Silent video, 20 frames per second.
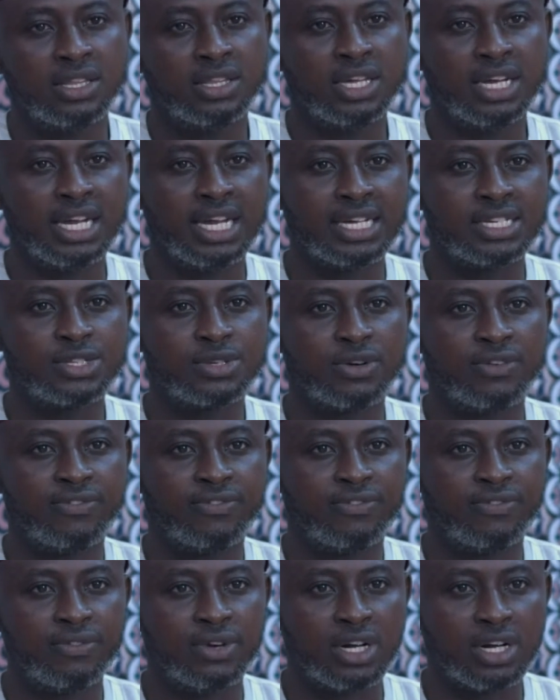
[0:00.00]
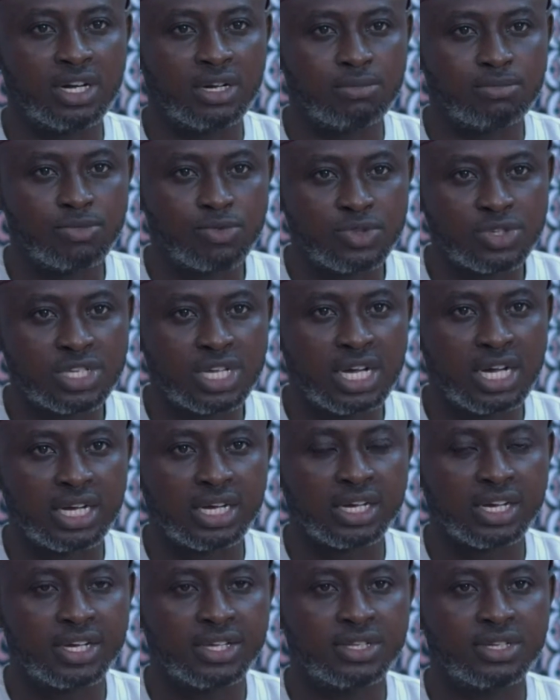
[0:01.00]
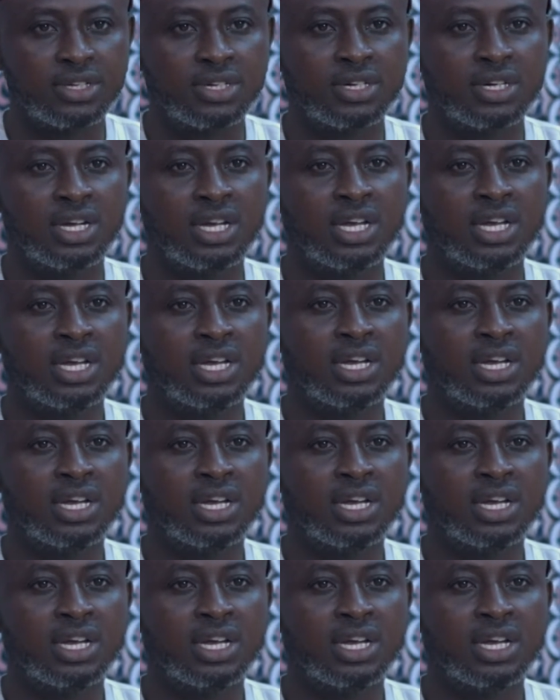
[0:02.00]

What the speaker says: the likes of Musa and Khidr,